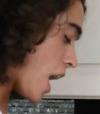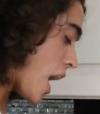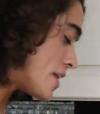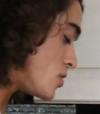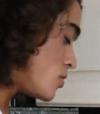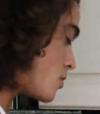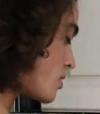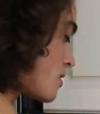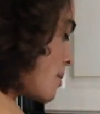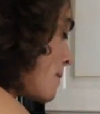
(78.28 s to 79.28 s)
I
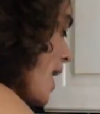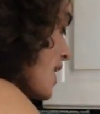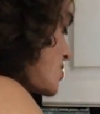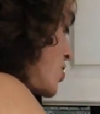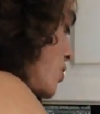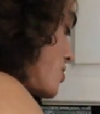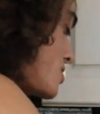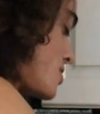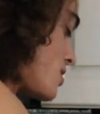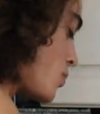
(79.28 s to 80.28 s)
do the max
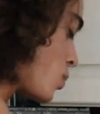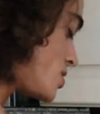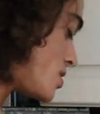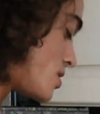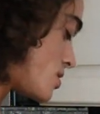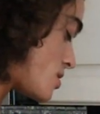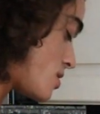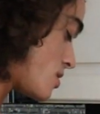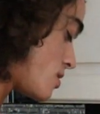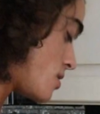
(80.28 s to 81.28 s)
dose, which is